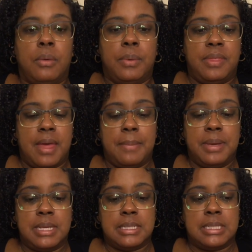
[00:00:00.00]
With that
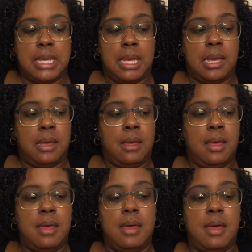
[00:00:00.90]
being said,
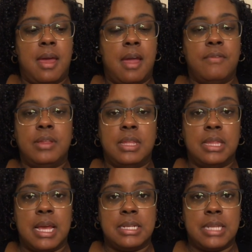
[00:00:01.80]
everything
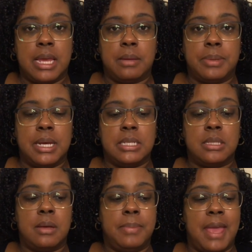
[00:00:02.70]
that has taken place
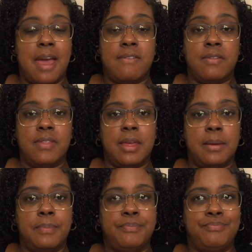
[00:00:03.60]
on behalf of
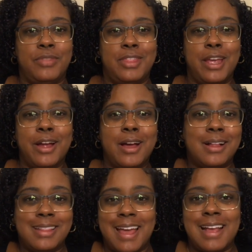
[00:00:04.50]
them, they're a
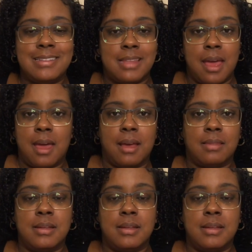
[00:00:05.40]
class act.